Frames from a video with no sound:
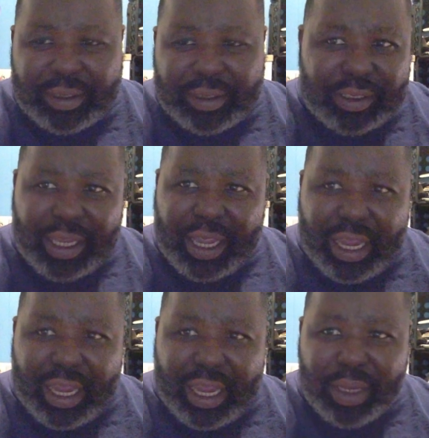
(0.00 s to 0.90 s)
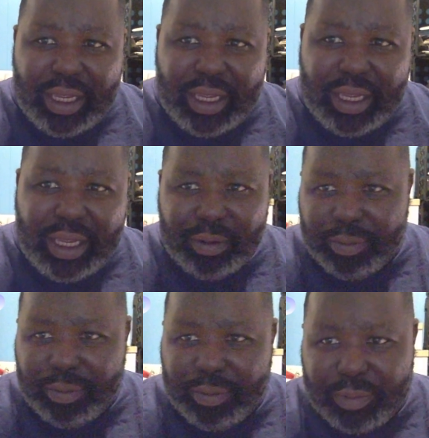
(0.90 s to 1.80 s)
she asked me
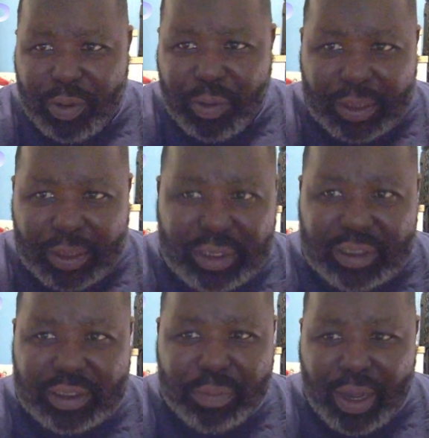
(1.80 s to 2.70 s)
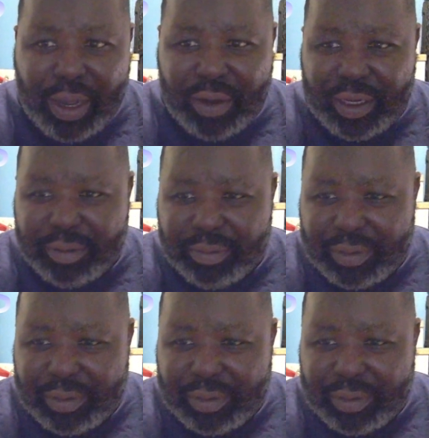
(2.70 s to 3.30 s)
questions about it,